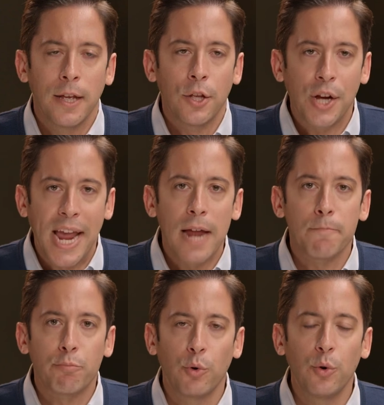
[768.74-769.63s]
You
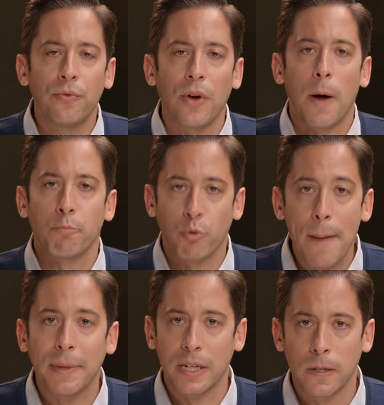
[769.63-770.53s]
can't prove a
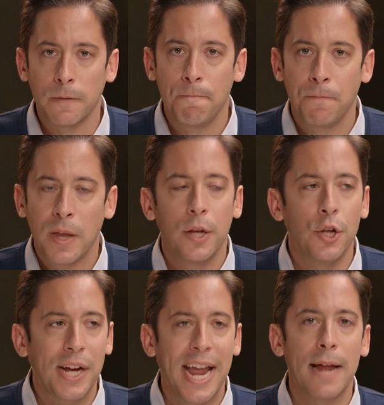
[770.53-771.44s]
premise.
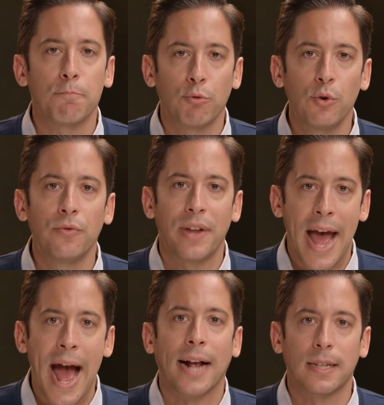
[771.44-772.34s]
You can't prove an
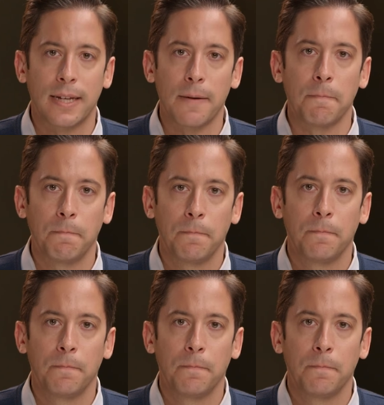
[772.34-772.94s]
axiom.